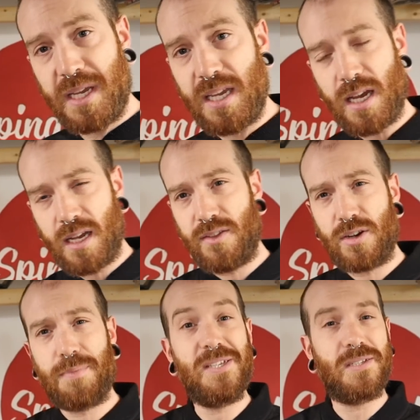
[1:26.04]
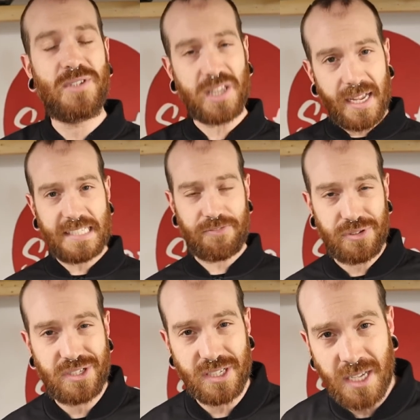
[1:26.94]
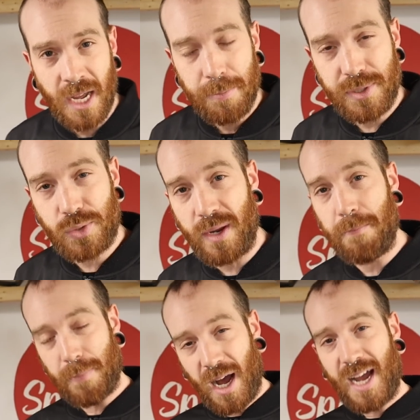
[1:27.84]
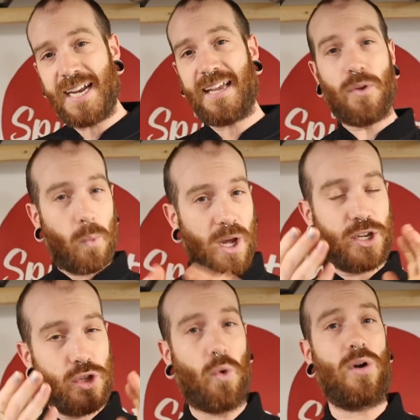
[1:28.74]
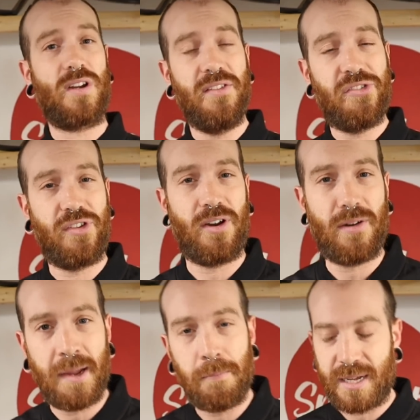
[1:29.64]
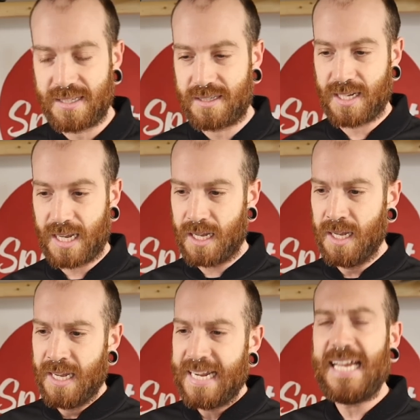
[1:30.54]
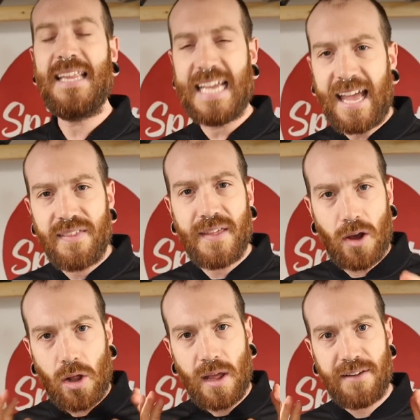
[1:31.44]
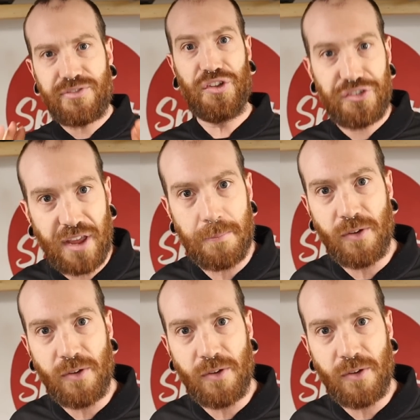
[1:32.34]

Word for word: be uh, there could be some slight differences between mine and the one you're considering, but uh, in the end, they all have the same